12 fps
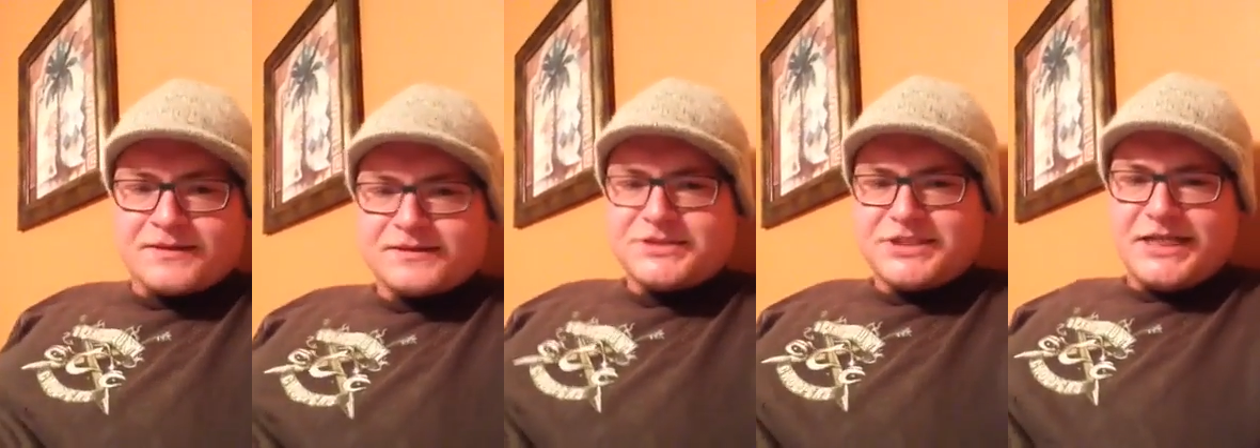
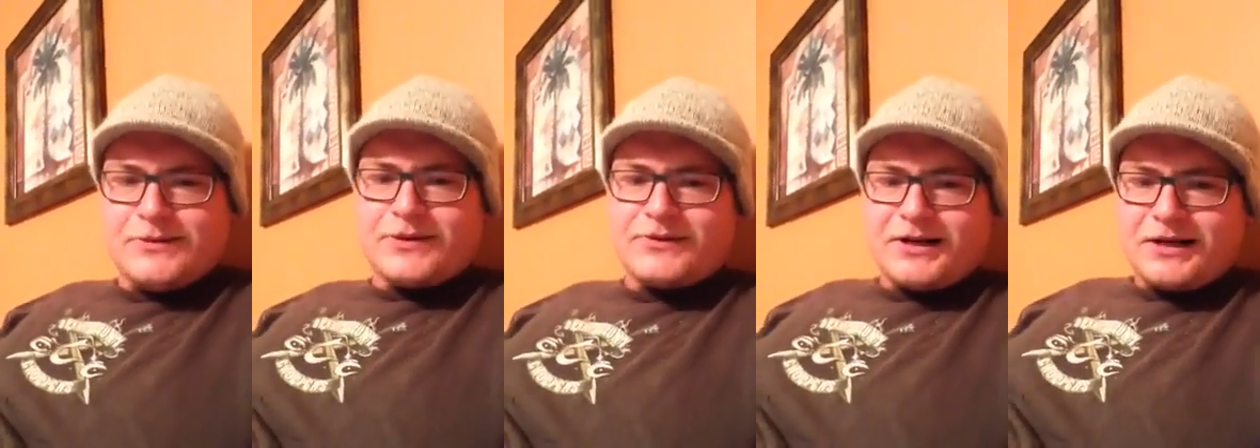Gee, I
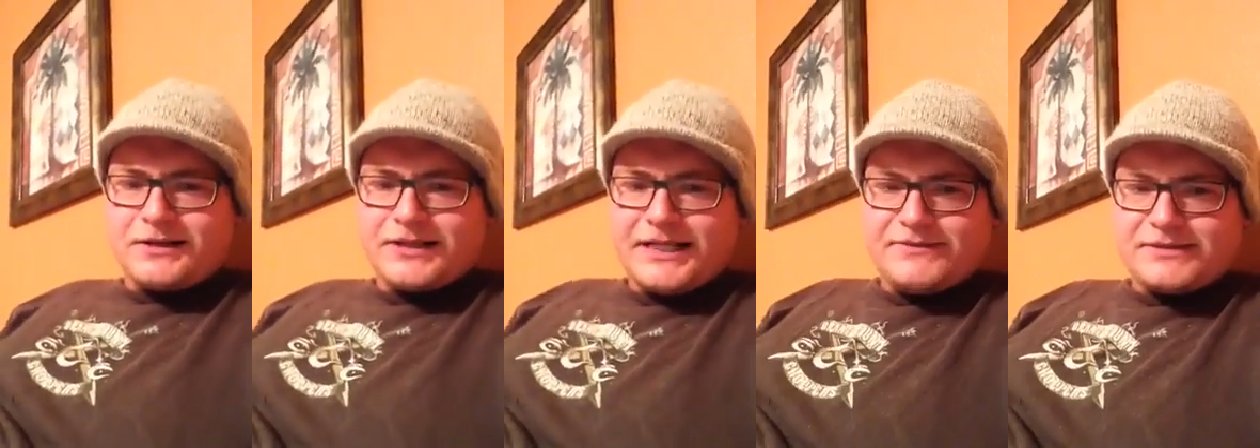wonder what a
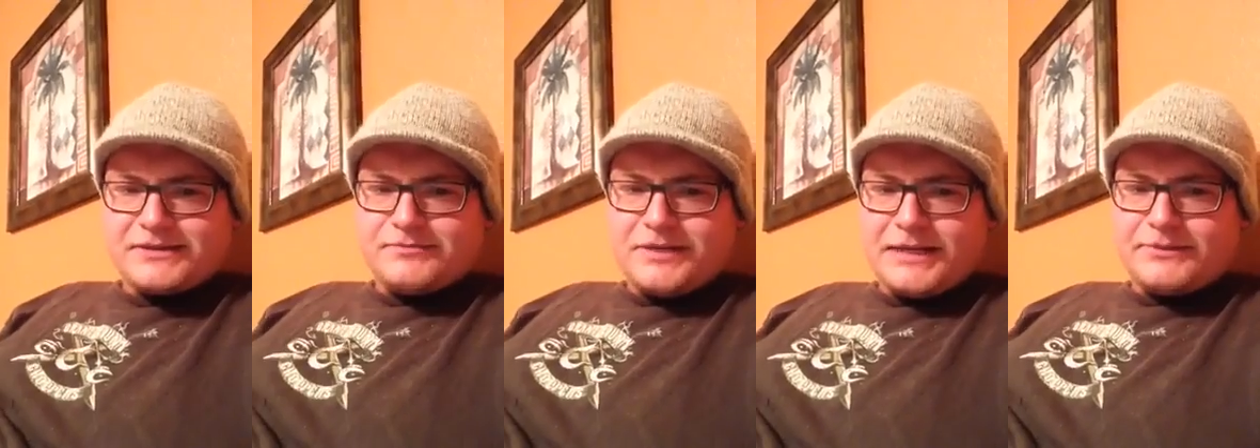Harley
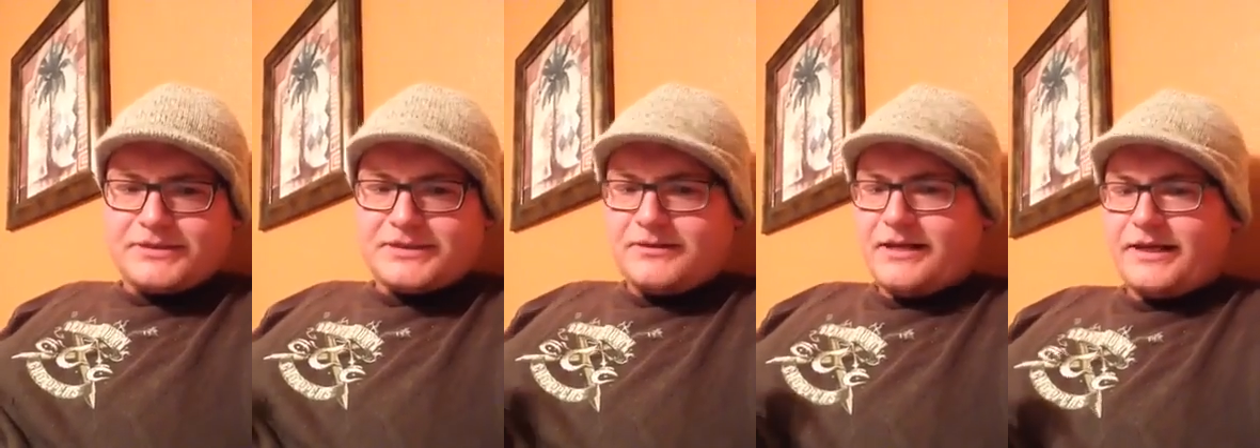Davidson pipe would
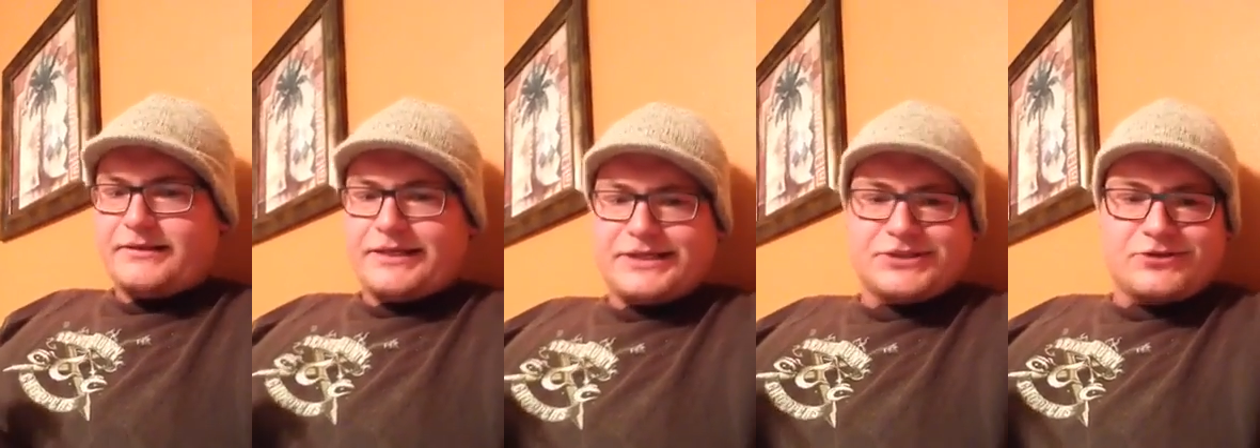sound like.
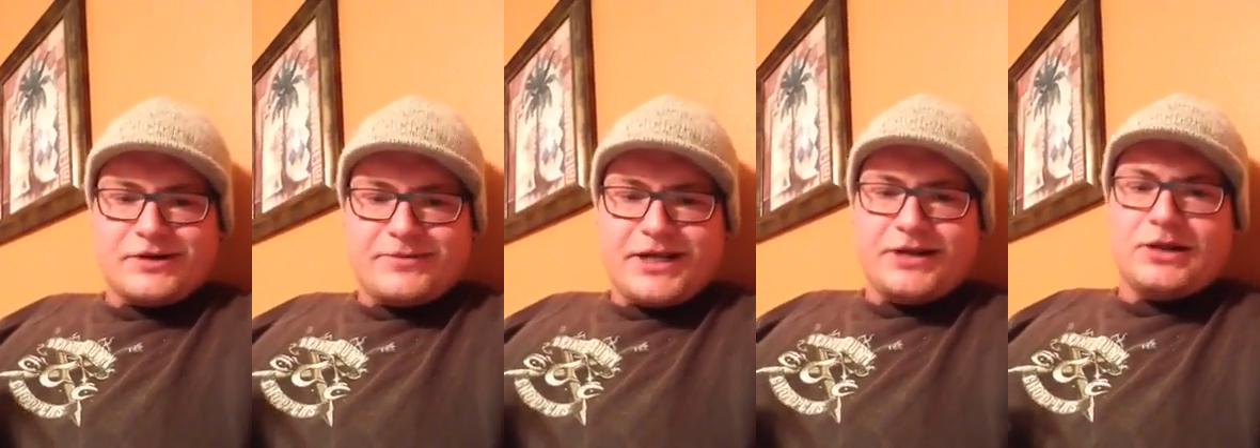Like a
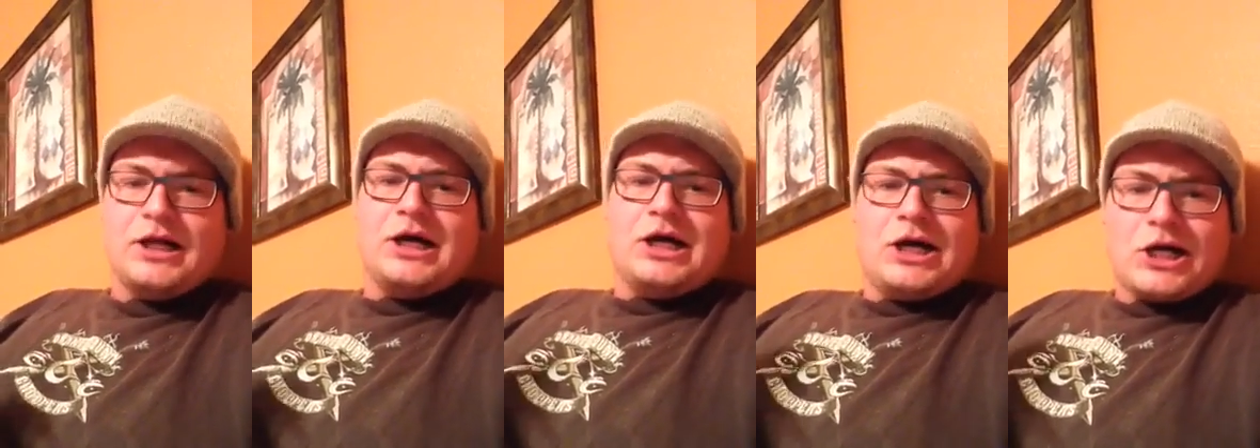Screaming Eagle,
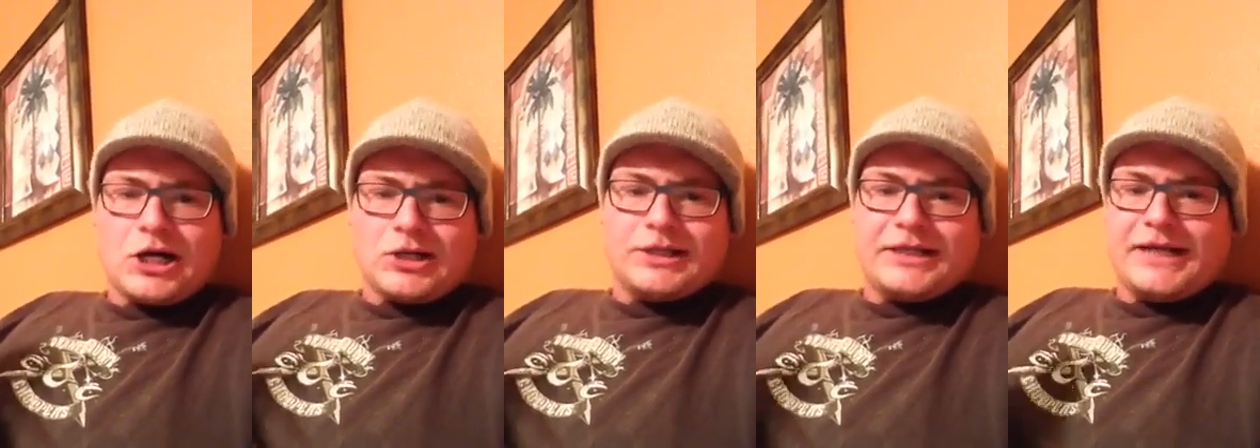
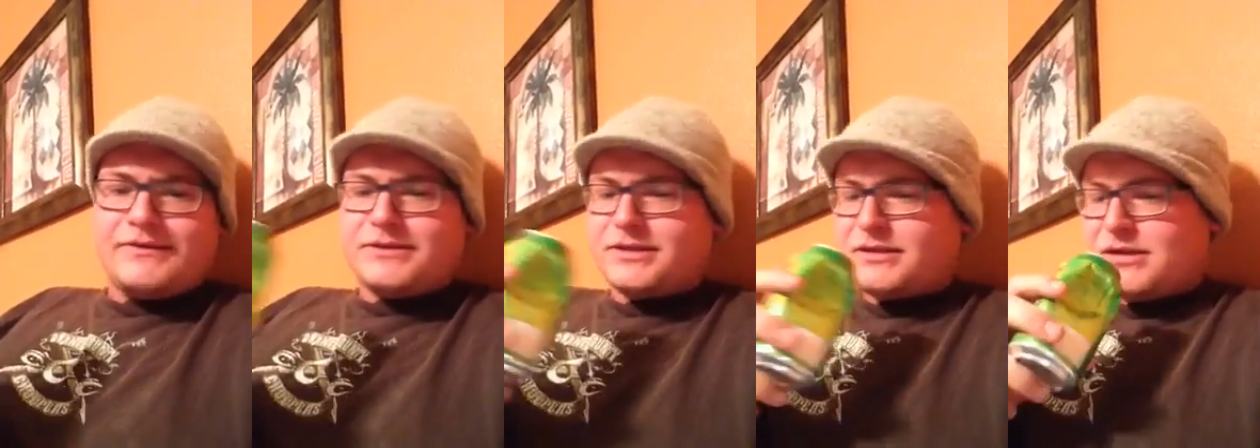Harley
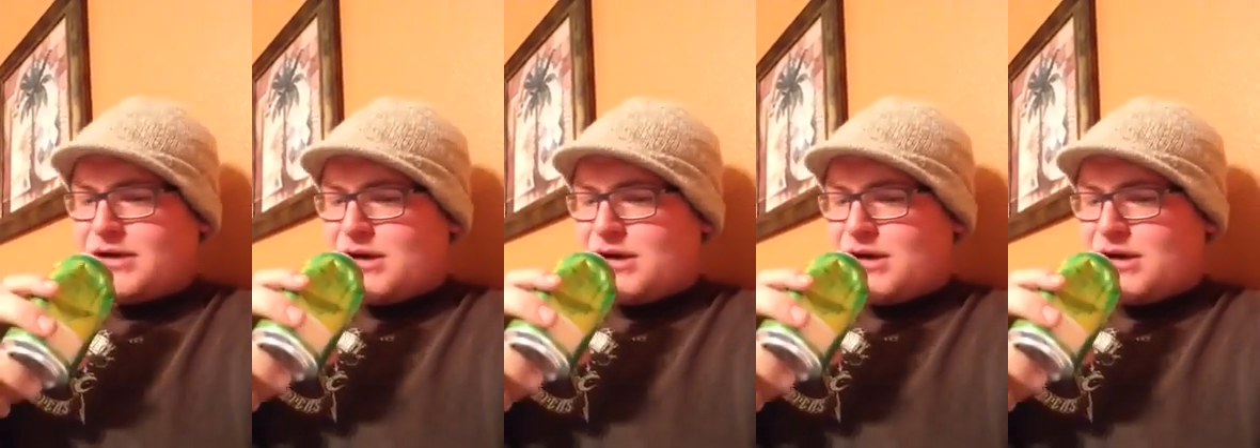Davidson.